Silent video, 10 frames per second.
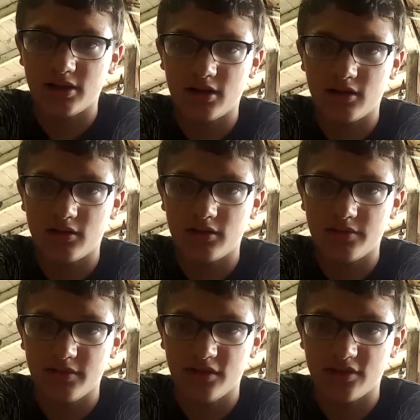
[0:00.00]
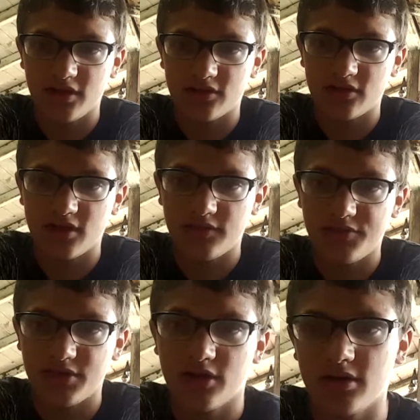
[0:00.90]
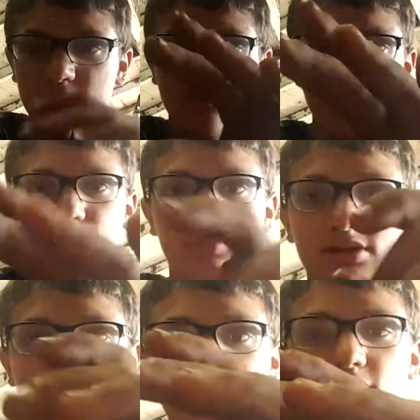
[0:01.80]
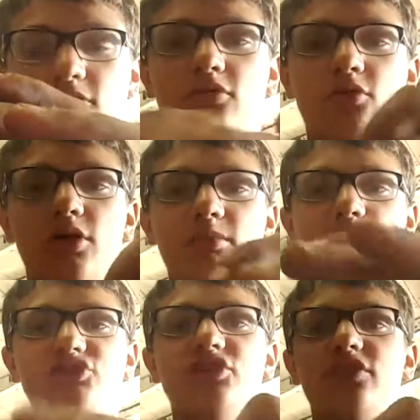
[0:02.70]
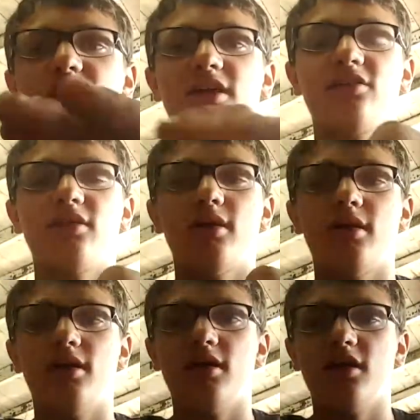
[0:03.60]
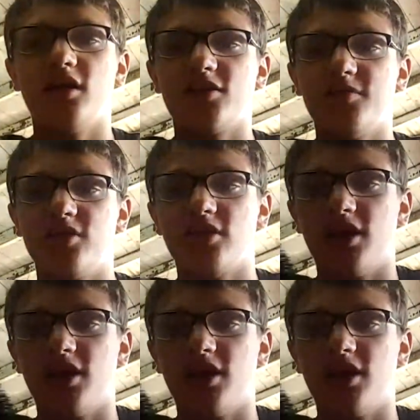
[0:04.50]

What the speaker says: know, these things inside here, like the coil brushes things. Spins